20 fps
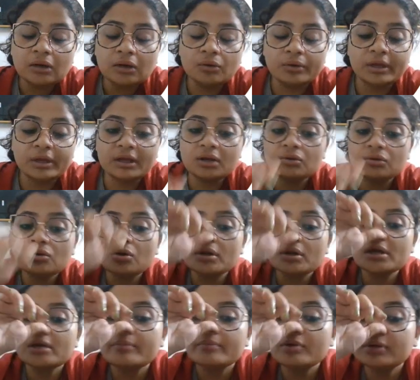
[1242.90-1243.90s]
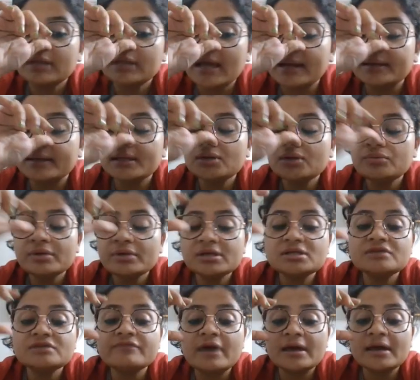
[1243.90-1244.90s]
Okay, now talking about the
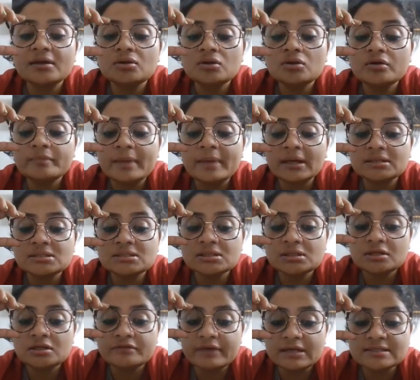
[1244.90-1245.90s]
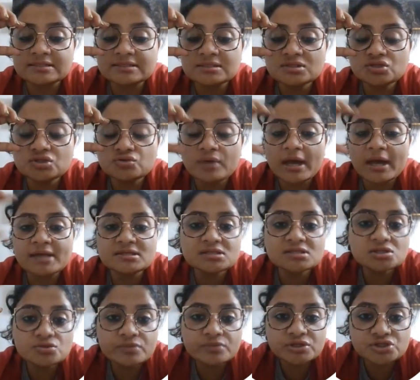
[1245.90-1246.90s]
attenuated viral or bacterial vaccine. So
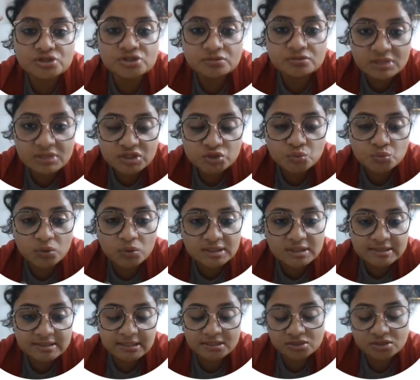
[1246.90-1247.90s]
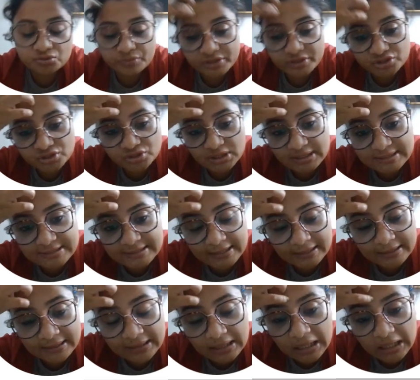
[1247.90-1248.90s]
attenuation means, what is attenuation
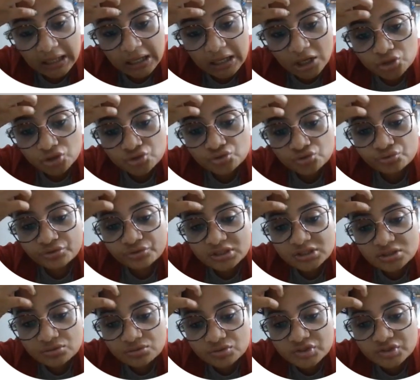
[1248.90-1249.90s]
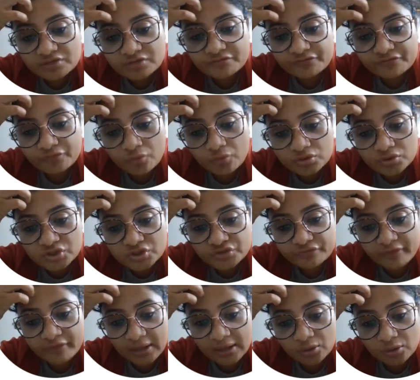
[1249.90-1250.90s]
exactly? To reduce in force,
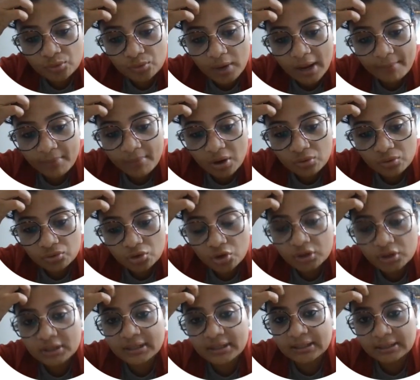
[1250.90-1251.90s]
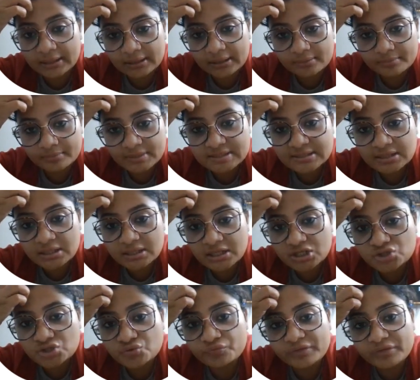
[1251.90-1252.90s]
value, amount or degree, basically
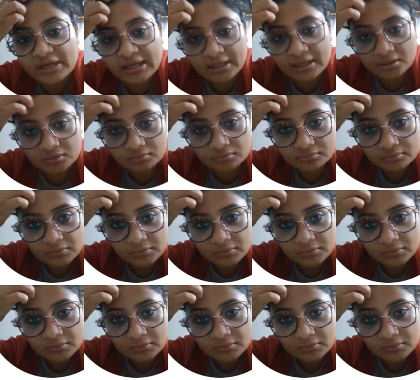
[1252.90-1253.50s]
to weaken.